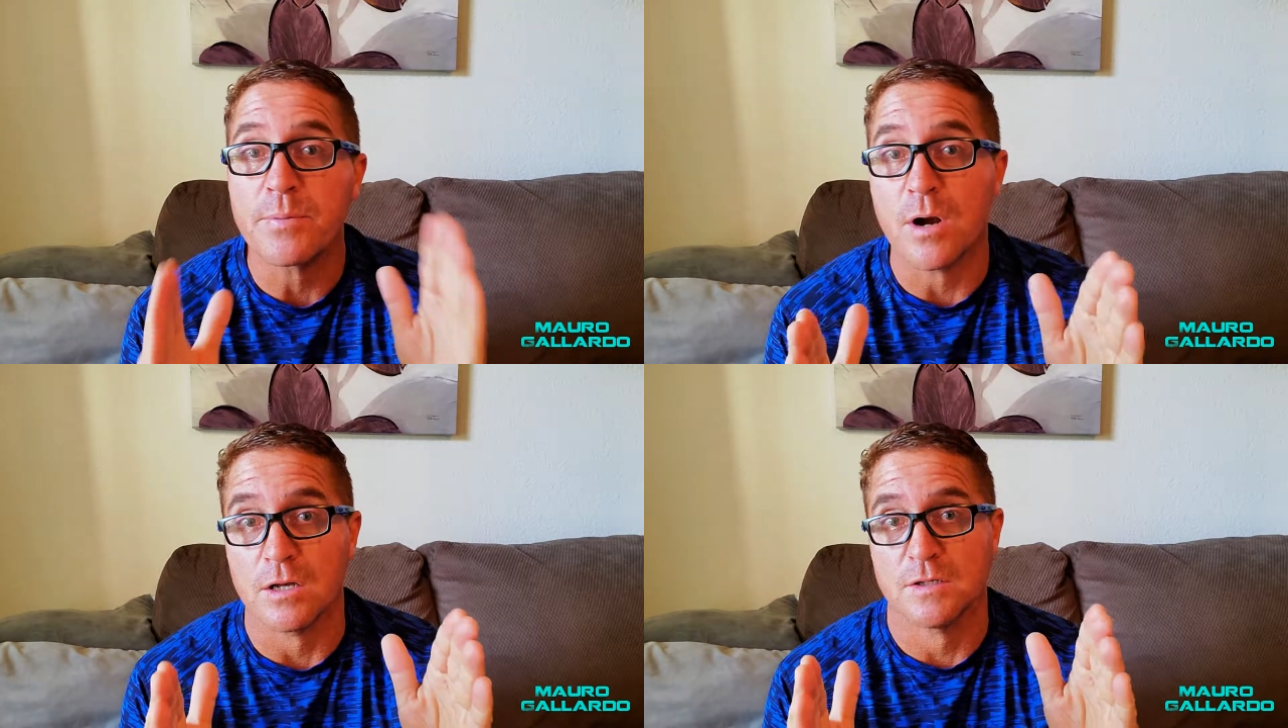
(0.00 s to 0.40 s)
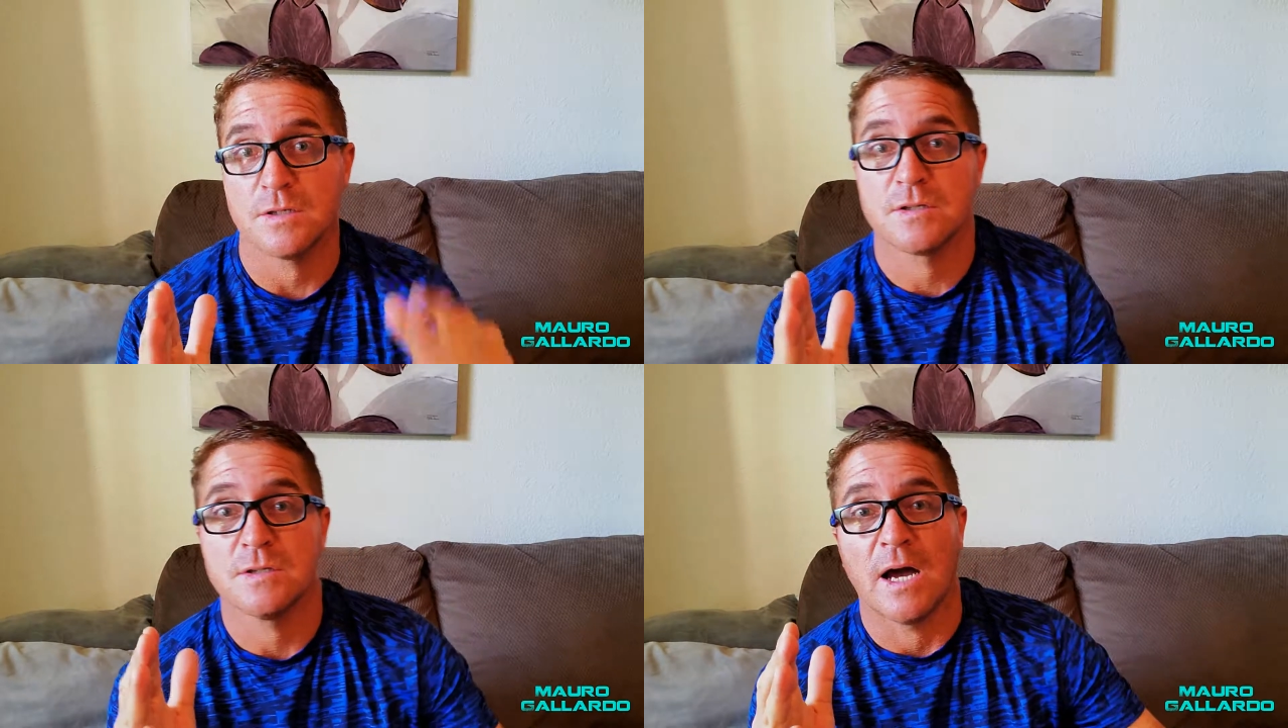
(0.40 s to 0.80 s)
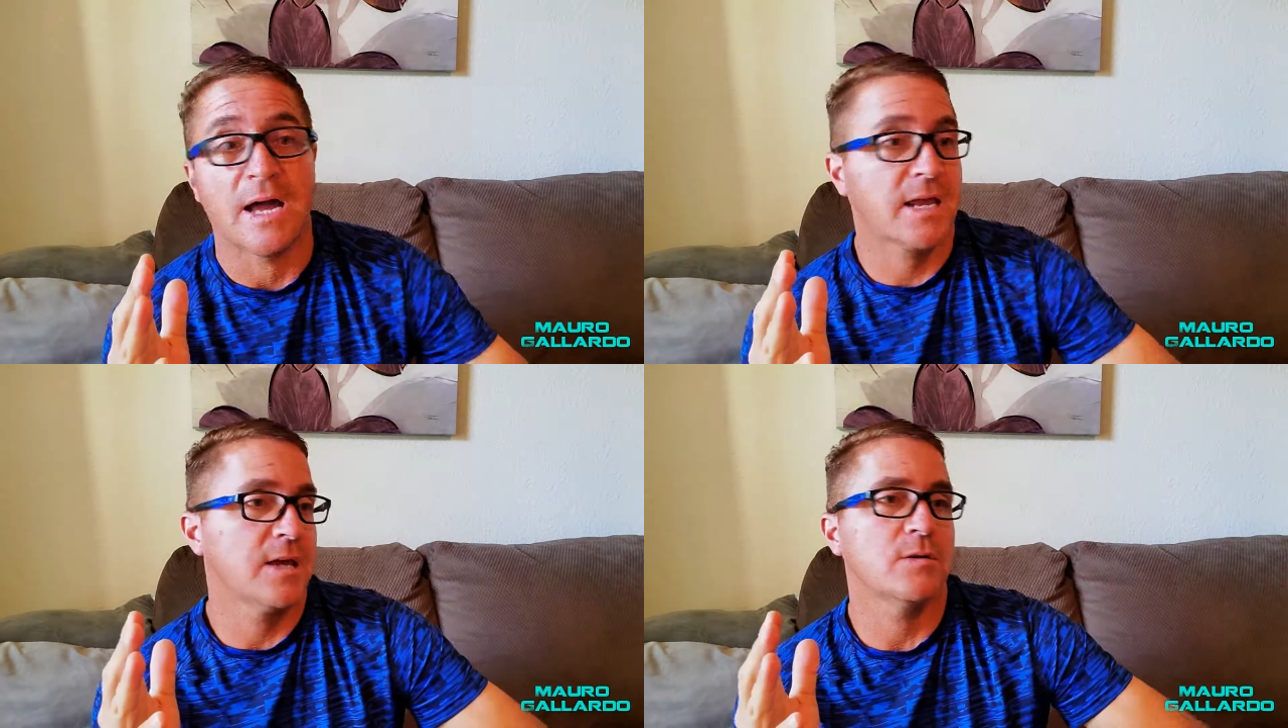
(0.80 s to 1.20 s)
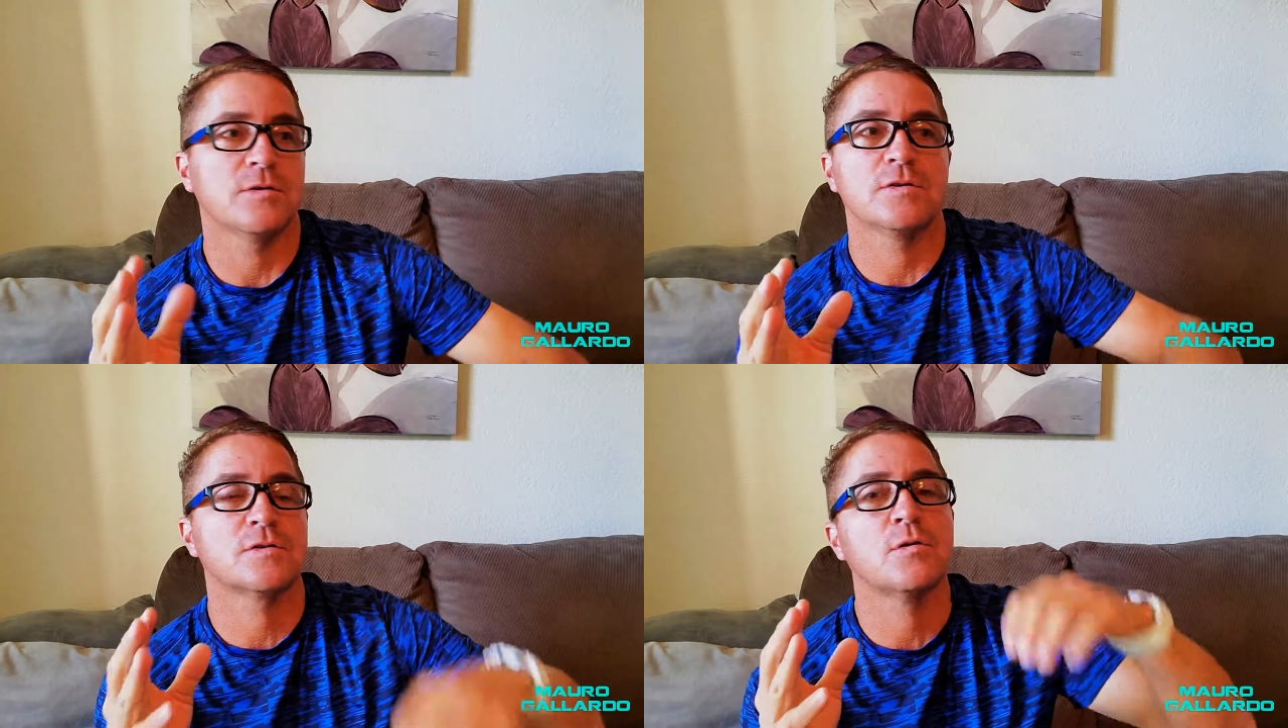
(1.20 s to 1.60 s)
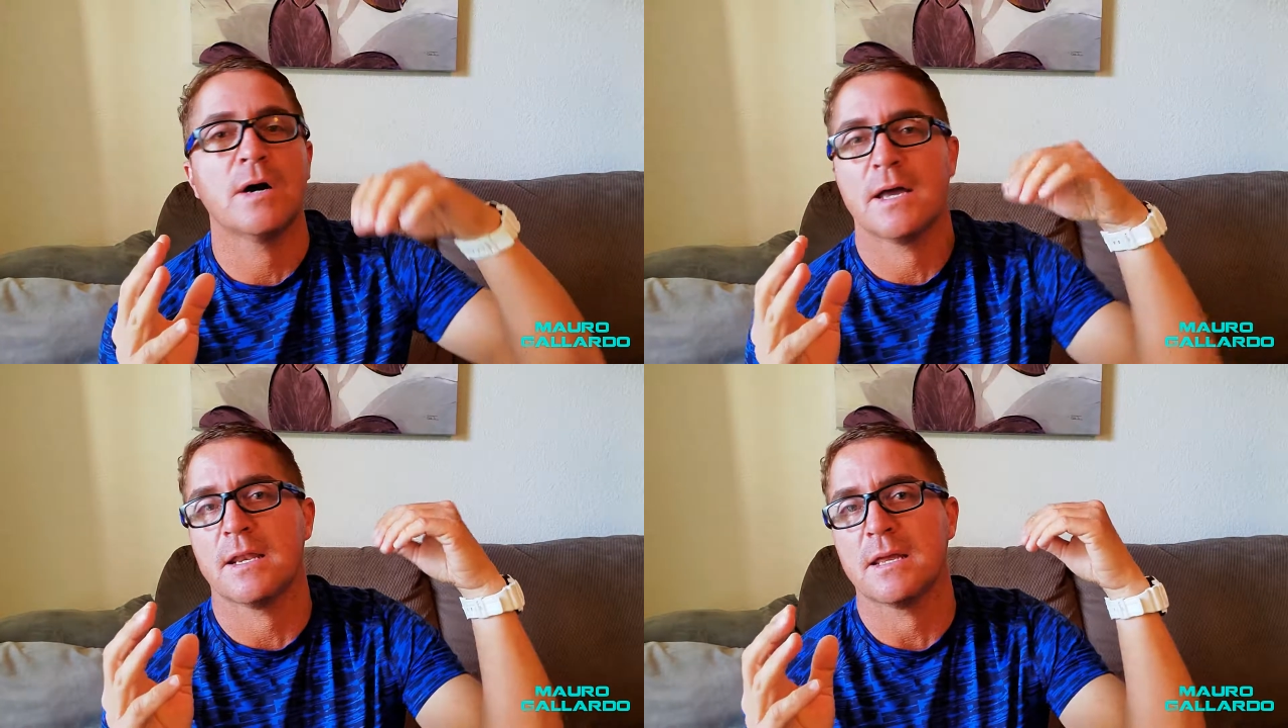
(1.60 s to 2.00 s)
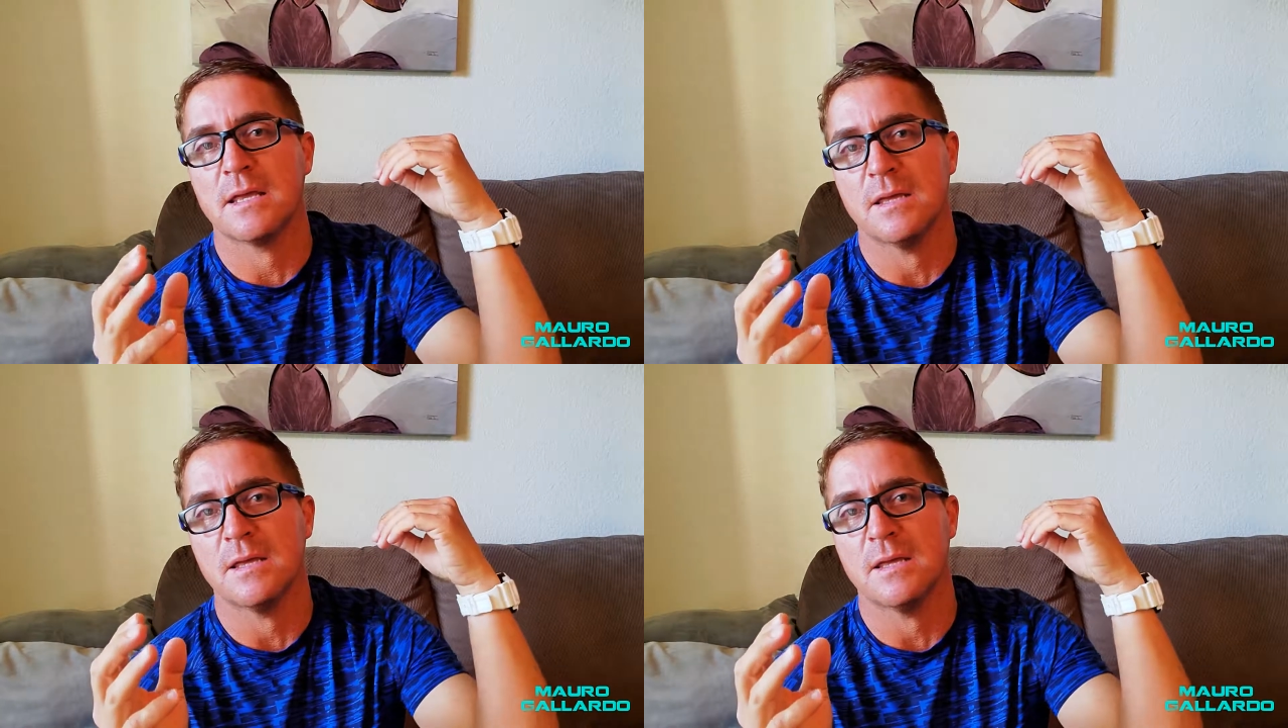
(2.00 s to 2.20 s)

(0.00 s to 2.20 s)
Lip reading: process. I cannot just go ahead and